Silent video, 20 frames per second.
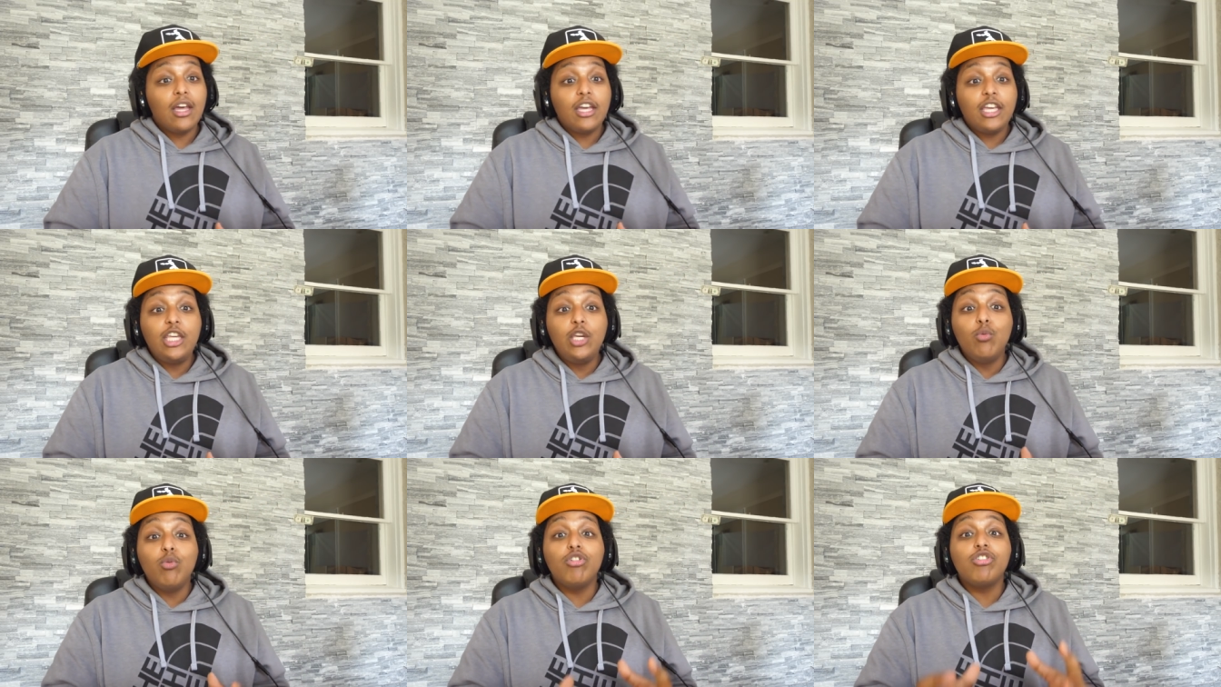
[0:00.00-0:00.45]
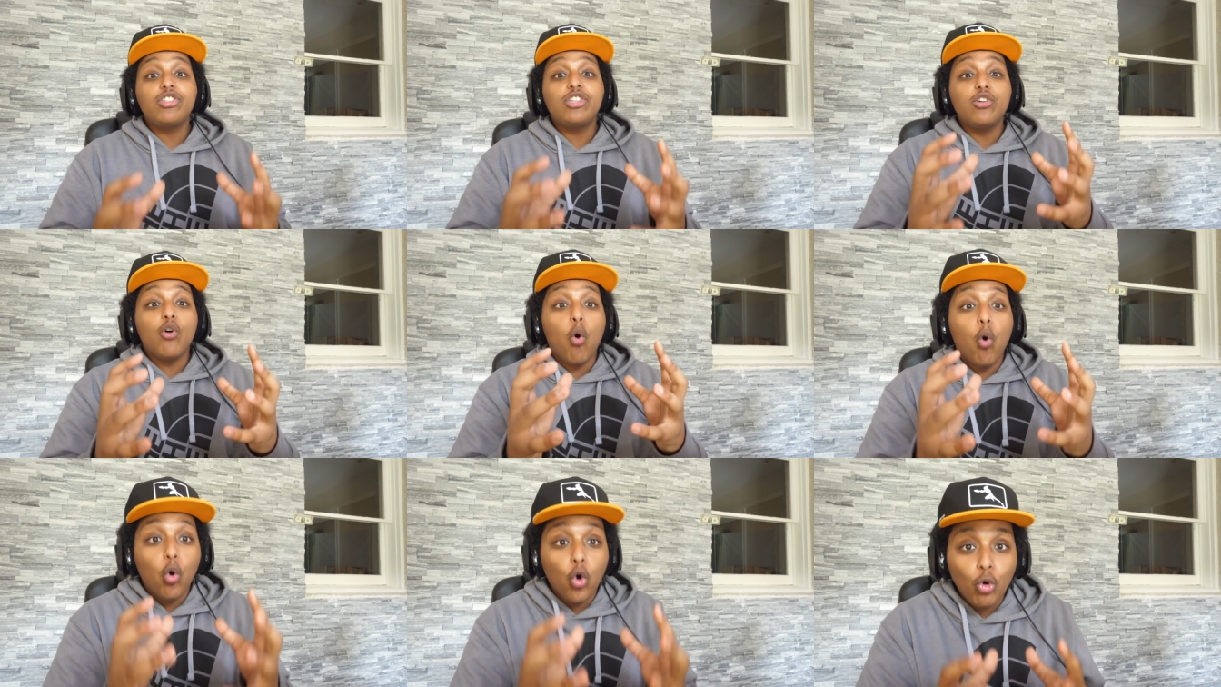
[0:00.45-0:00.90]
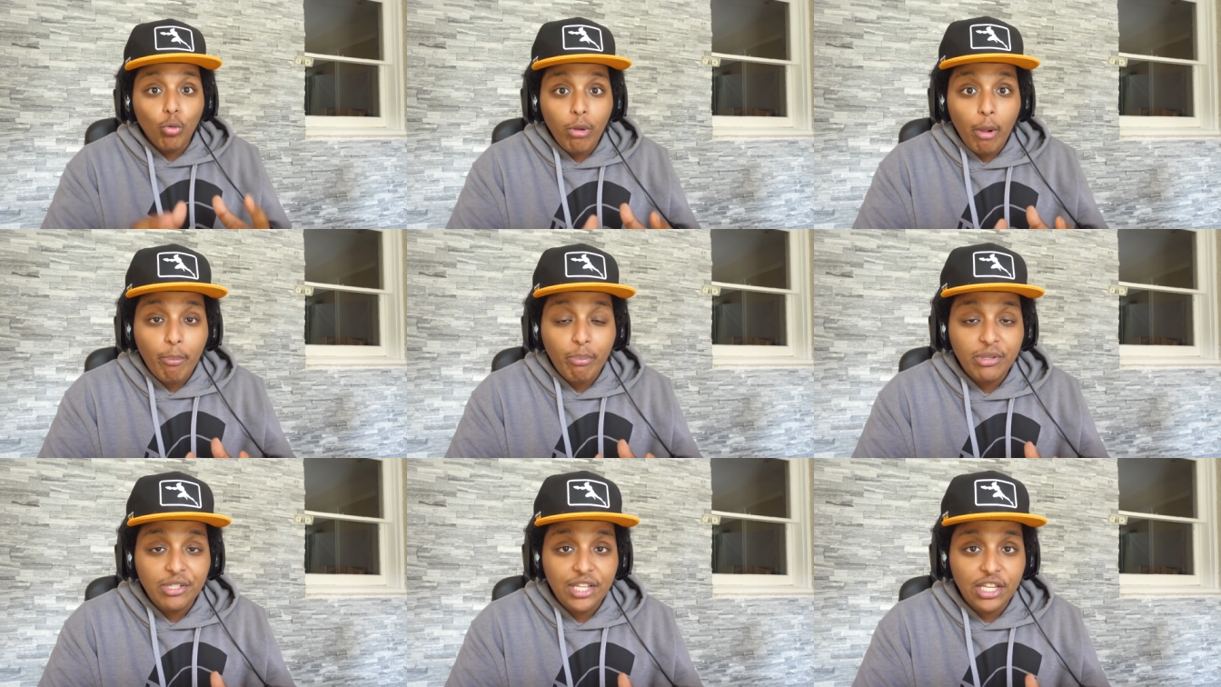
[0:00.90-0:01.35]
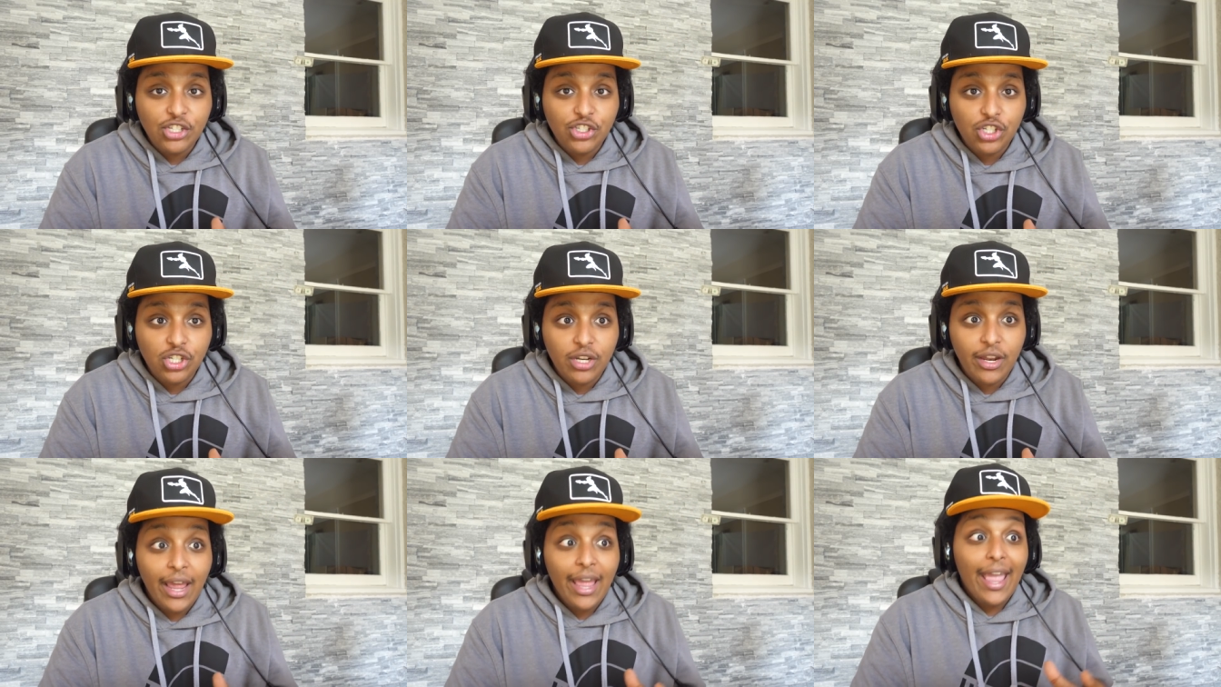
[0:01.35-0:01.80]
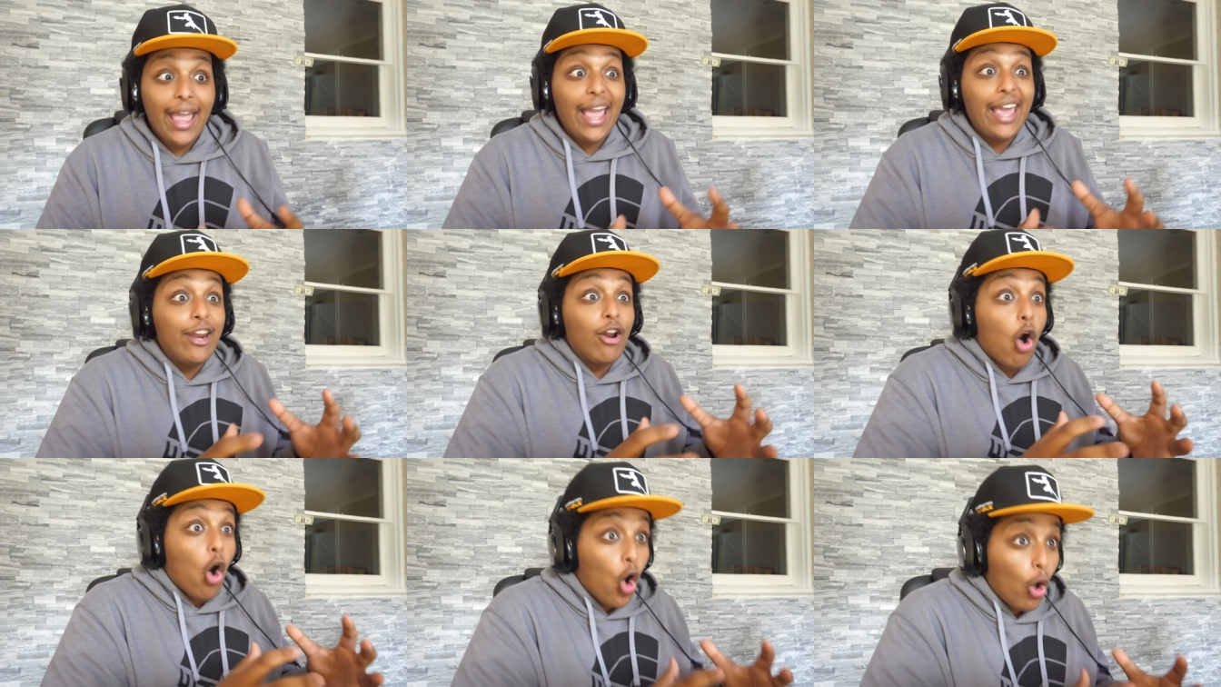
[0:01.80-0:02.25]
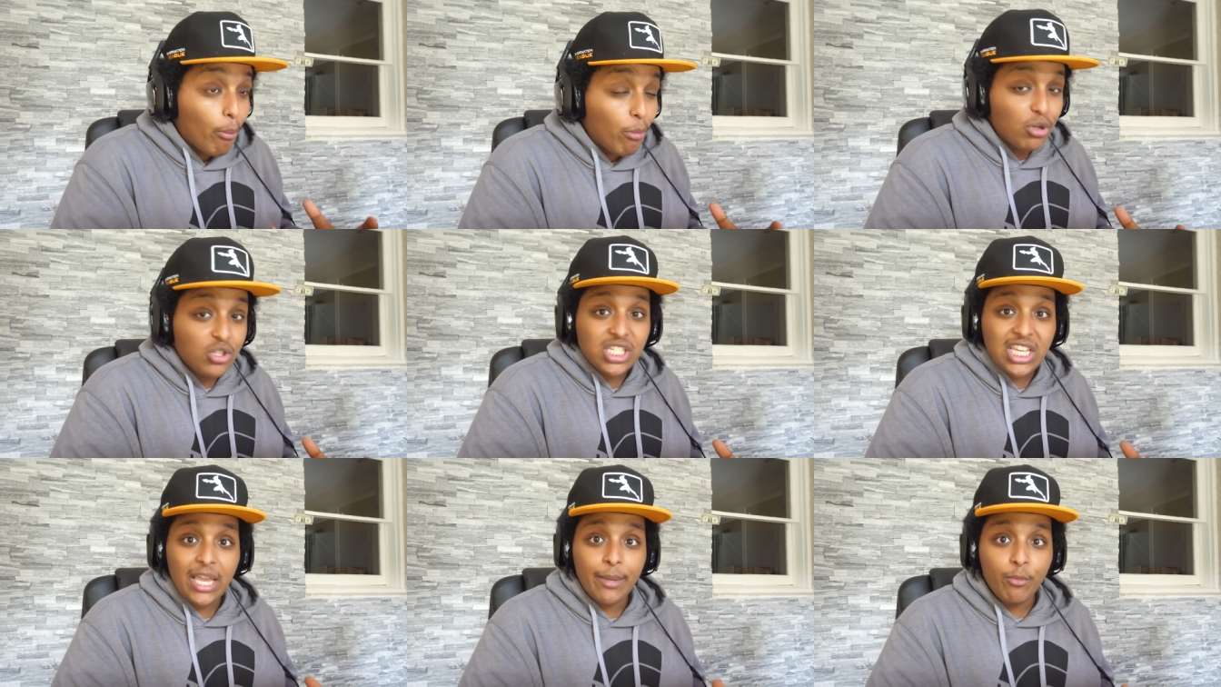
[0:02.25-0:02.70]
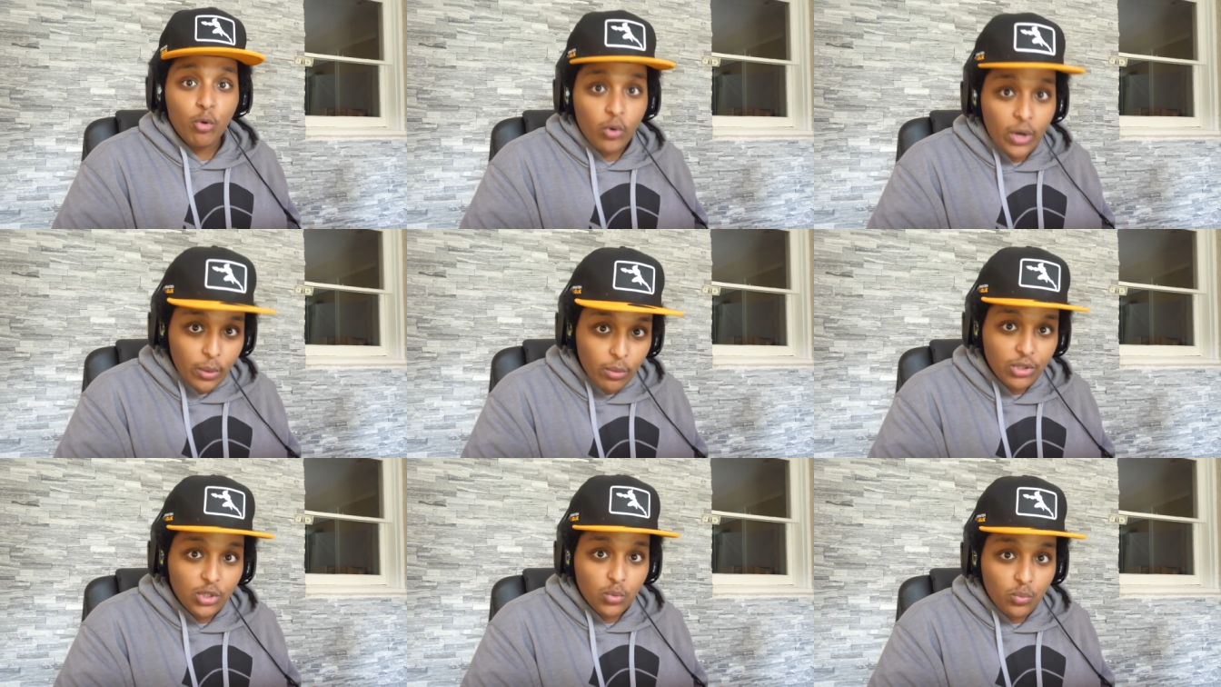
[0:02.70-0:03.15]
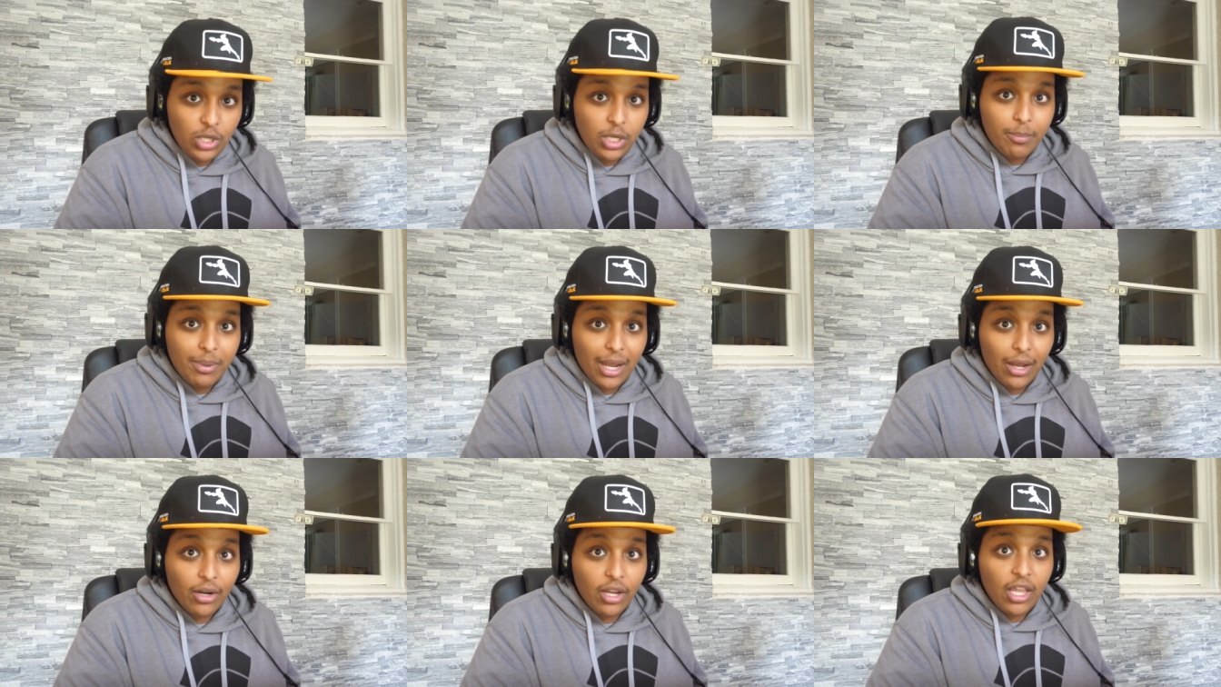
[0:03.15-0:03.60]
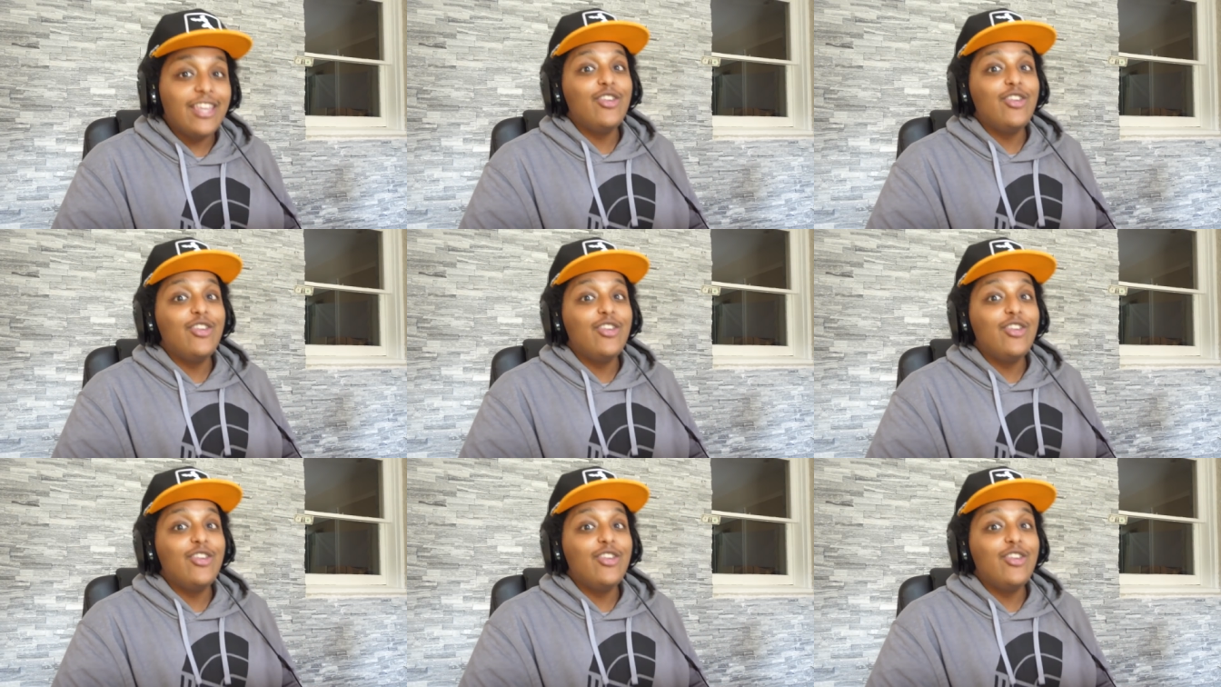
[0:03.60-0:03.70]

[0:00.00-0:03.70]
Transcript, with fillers: he was in horrible position and almost came away with the rebound.